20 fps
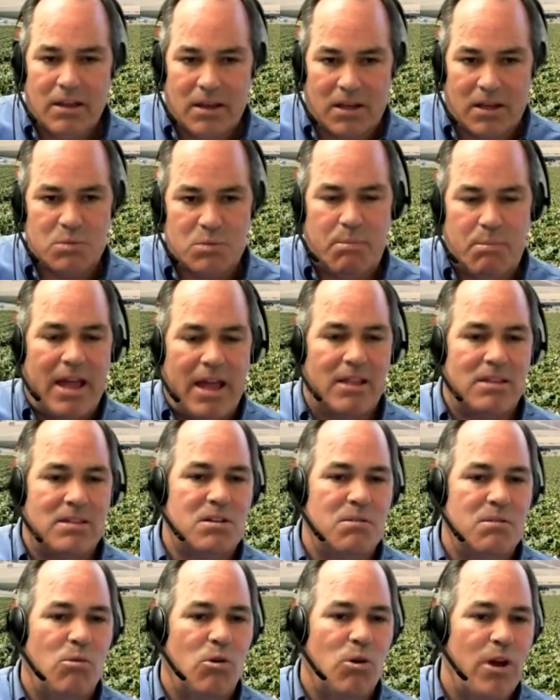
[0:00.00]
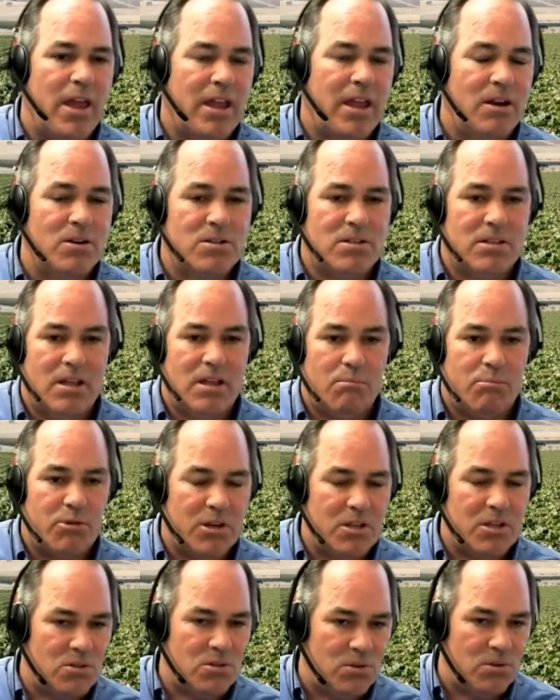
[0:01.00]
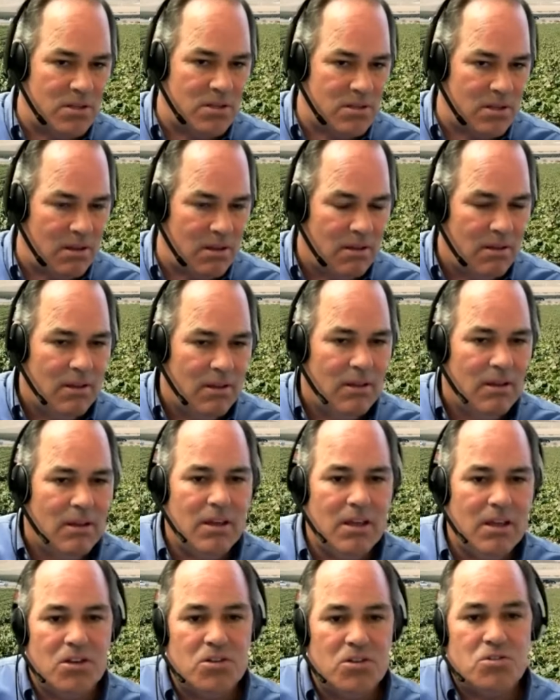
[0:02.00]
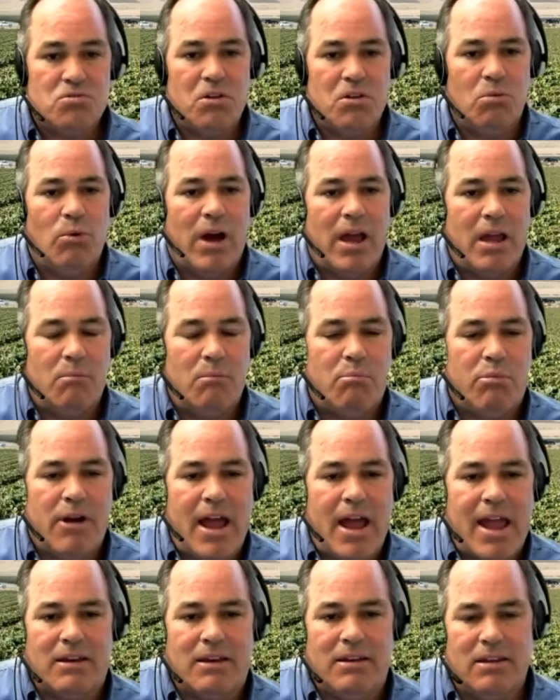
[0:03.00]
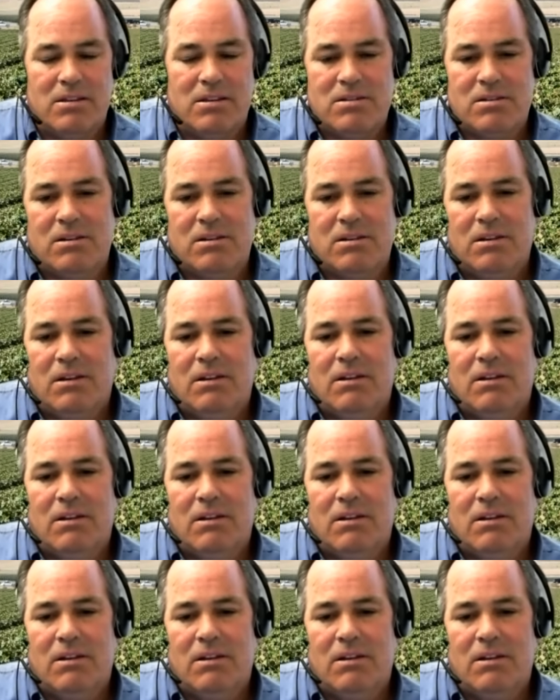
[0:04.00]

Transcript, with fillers: expands to more acres and then pretty soon it's a industry wide practice